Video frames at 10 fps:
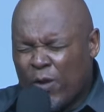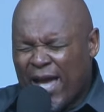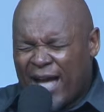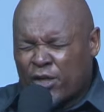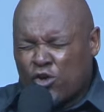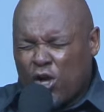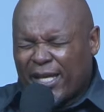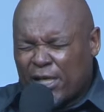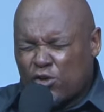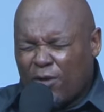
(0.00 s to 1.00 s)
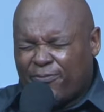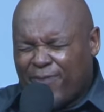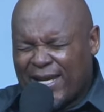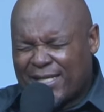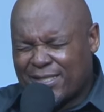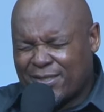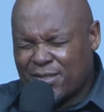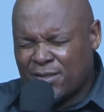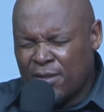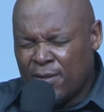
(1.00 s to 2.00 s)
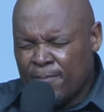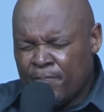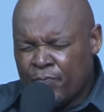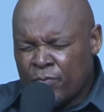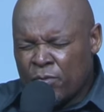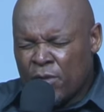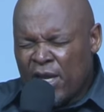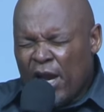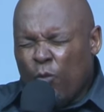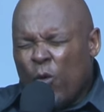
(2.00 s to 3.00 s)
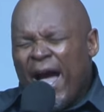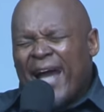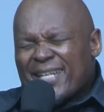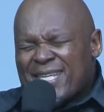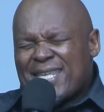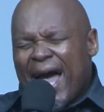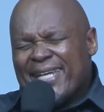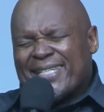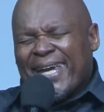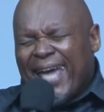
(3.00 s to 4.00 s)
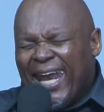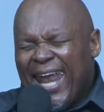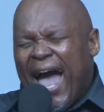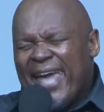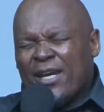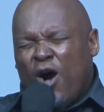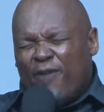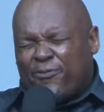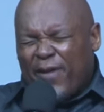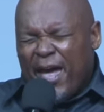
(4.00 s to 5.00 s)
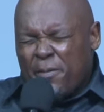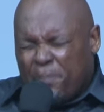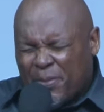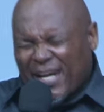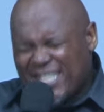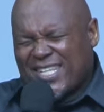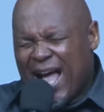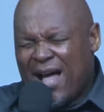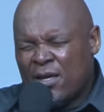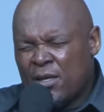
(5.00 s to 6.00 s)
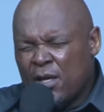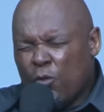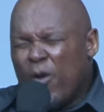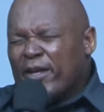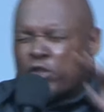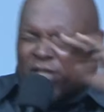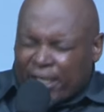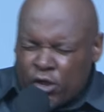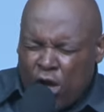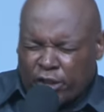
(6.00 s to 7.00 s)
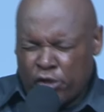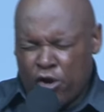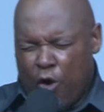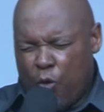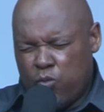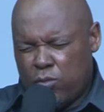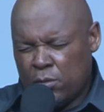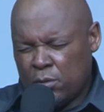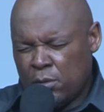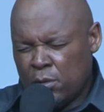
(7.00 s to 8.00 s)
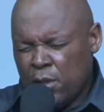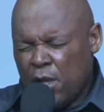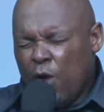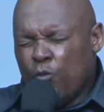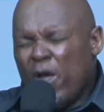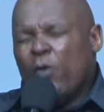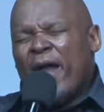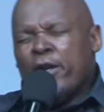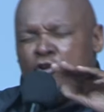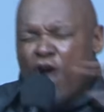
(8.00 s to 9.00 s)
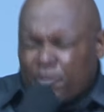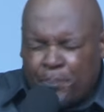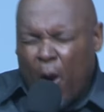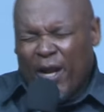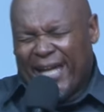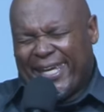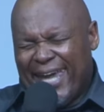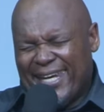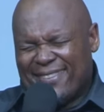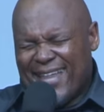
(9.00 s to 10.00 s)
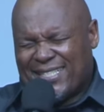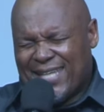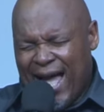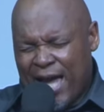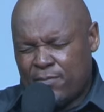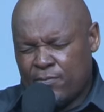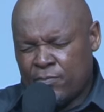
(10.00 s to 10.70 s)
we are rock and roll fanatics. We are reciting a line of a preacher we did not know. We were not born again at that time.